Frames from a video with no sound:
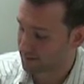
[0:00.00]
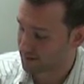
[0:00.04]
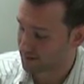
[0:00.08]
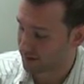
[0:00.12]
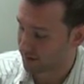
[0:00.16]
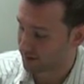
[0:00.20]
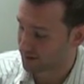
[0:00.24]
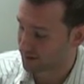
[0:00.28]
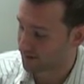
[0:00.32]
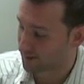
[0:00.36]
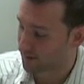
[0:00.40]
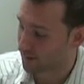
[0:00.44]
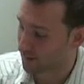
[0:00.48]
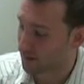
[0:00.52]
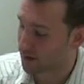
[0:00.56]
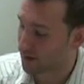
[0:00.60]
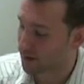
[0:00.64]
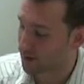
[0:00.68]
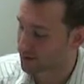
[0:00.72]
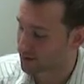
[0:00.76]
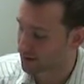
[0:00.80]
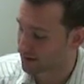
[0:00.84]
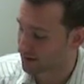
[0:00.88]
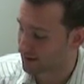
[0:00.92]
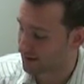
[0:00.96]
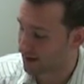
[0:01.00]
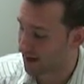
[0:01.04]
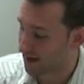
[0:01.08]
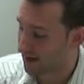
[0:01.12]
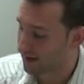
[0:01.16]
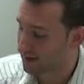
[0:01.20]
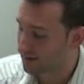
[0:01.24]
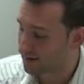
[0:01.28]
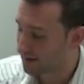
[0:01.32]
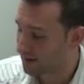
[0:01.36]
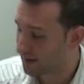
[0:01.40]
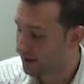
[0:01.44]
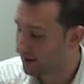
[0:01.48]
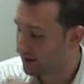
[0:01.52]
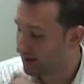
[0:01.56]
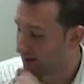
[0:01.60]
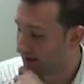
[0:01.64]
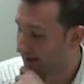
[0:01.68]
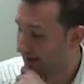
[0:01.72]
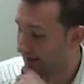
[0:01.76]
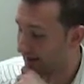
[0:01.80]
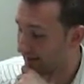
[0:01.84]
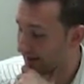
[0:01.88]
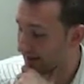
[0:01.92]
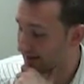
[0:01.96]
So it's $400 a day,
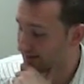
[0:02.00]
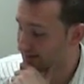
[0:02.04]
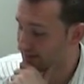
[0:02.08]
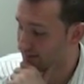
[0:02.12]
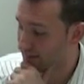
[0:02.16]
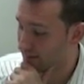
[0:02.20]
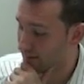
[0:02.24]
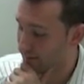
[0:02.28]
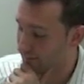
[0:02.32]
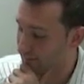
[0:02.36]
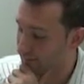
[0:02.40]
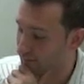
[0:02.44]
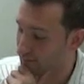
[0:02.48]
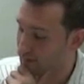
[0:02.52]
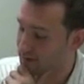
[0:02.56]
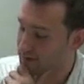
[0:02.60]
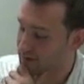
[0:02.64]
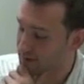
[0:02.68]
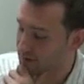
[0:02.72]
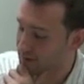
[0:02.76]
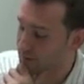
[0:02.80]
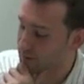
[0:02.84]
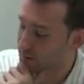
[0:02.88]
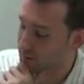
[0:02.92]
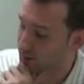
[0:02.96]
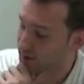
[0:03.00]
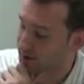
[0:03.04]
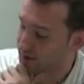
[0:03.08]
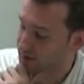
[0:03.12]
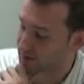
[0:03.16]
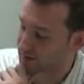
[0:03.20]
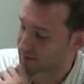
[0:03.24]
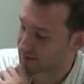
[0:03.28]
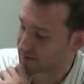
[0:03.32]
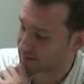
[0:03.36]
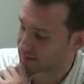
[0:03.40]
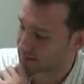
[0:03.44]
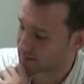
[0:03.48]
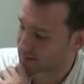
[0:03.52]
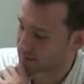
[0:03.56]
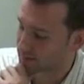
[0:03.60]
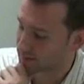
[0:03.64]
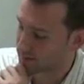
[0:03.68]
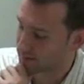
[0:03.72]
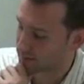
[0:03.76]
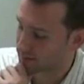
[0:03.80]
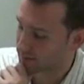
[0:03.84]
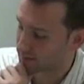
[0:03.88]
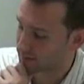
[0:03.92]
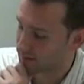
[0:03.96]
and that's for the first 2 weeks.
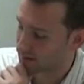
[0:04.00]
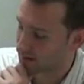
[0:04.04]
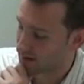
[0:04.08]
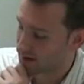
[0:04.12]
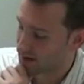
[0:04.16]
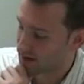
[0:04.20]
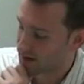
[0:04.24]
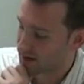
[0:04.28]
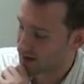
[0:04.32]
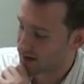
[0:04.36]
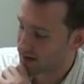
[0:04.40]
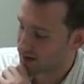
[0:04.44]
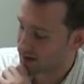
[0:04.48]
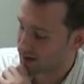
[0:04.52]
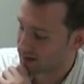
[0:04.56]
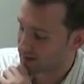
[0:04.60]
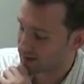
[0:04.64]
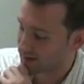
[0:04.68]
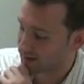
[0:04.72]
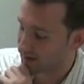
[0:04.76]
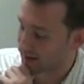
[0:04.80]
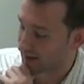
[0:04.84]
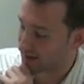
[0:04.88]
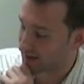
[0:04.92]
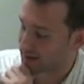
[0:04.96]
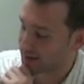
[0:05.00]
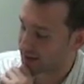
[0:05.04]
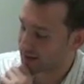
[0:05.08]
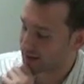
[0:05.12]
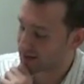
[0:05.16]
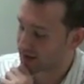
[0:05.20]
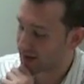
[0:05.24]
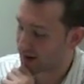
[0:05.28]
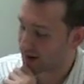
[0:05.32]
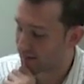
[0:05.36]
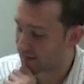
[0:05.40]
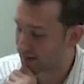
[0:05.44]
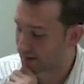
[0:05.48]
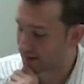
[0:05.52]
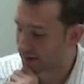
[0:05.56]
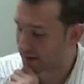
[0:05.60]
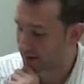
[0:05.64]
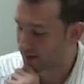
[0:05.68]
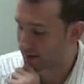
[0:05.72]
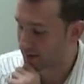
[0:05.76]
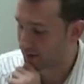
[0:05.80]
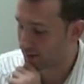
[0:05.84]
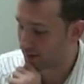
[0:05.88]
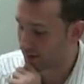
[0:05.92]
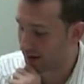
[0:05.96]
So that does cover
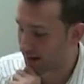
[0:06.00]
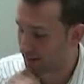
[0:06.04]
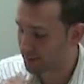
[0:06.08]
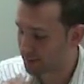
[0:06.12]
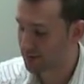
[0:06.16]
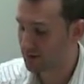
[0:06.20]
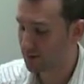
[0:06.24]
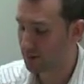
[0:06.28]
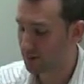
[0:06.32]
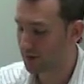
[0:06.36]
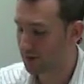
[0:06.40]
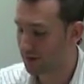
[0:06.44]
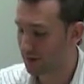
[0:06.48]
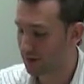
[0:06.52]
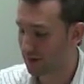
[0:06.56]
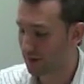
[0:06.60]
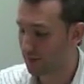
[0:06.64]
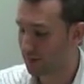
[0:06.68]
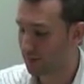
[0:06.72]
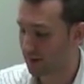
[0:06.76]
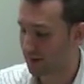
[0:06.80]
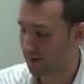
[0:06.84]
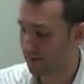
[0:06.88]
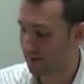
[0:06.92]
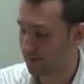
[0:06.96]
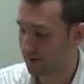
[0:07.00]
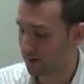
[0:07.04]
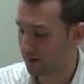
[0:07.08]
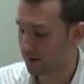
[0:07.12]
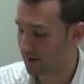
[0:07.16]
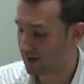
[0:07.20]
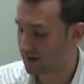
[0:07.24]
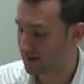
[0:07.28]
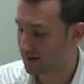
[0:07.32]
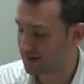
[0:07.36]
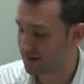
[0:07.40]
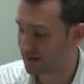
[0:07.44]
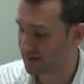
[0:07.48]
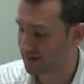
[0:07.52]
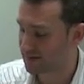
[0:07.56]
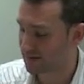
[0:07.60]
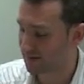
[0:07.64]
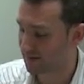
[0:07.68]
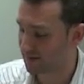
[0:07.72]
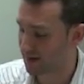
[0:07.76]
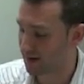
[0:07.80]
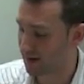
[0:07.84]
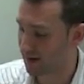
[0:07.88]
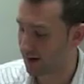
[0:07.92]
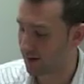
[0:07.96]
you up to a year, but if you're in
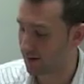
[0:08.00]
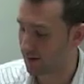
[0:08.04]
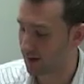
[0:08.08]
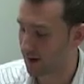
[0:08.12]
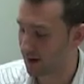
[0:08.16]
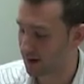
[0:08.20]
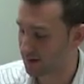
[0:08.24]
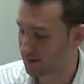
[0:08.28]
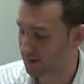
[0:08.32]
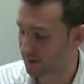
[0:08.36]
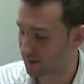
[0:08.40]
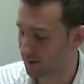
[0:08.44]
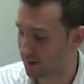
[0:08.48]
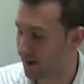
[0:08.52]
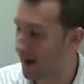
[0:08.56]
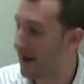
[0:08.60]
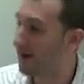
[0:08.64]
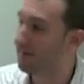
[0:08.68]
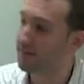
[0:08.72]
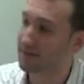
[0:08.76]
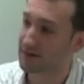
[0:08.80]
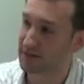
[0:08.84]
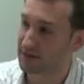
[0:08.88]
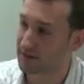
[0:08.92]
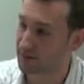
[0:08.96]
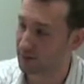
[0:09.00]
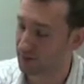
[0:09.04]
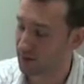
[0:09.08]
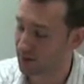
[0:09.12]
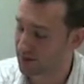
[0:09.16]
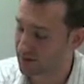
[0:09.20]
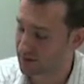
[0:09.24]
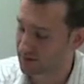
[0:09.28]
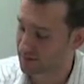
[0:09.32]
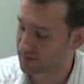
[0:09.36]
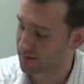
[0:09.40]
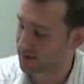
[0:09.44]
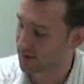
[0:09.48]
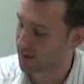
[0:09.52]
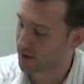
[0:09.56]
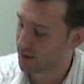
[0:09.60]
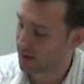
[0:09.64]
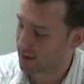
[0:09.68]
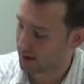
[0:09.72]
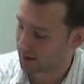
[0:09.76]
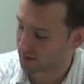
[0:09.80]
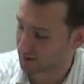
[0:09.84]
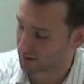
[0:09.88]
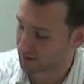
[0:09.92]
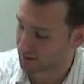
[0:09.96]
intensive care in the hospital after 2 weeks,
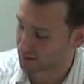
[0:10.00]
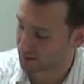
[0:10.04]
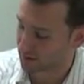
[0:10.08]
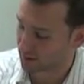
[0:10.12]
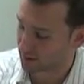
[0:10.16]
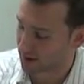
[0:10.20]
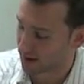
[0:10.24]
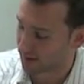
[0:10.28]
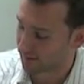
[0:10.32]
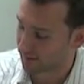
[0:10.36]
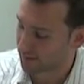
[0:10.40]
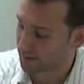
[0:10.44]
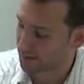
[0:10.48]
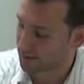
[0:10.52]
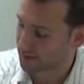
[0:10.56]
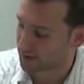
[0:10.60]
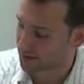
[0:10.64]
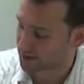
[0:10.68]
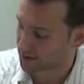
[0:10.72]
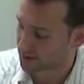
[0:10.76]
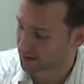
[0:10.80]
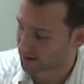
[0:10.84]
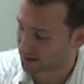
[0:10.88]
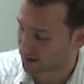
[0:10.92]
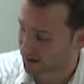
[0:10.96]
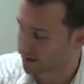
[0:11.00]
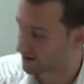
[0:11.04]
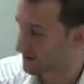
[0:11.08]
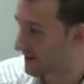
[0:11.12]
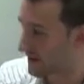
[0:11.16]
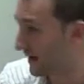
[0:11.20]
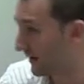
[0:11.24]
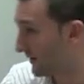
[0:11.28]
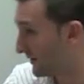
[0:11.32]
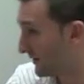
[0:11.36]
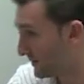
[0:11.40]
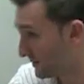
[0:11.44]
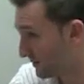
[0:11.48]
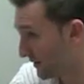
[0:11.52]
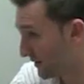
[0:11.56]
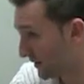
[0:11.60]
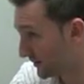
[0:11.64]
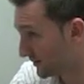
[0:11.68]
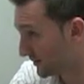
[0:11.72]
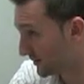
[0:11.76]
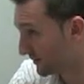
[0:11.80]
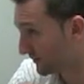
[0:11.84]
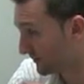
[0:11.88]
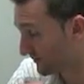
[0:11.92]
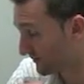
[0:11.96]
you're still covered. It just goes down to
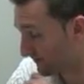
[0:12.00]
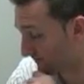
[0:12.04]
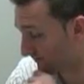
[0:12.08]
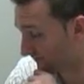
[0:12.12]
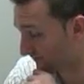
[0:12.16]
$200.